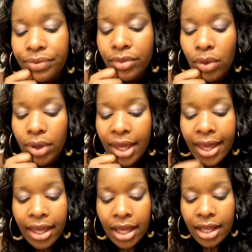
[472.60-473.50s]

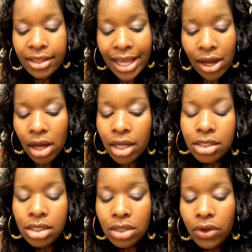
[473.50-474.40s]
Okay? Now
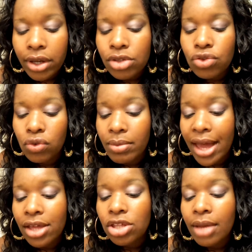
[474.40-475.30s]
on to the L'Oreal True
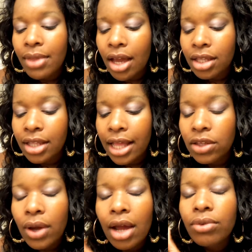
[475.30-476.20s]
Match. I'm not going to lie
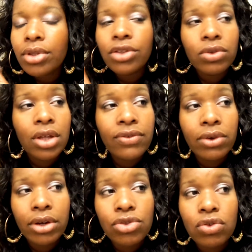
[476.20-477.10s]
to you. I really do love
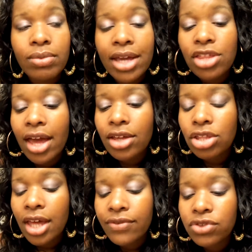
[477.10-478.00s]
L'Oreal True Match. I
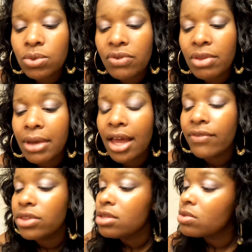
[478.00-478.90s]
actually have two of them. I
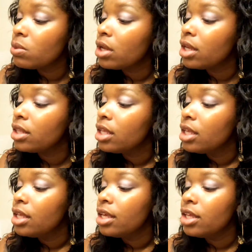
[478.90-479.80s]
have this one
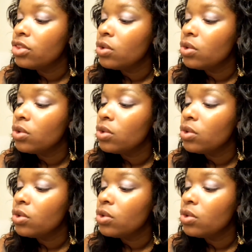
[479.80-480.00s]
in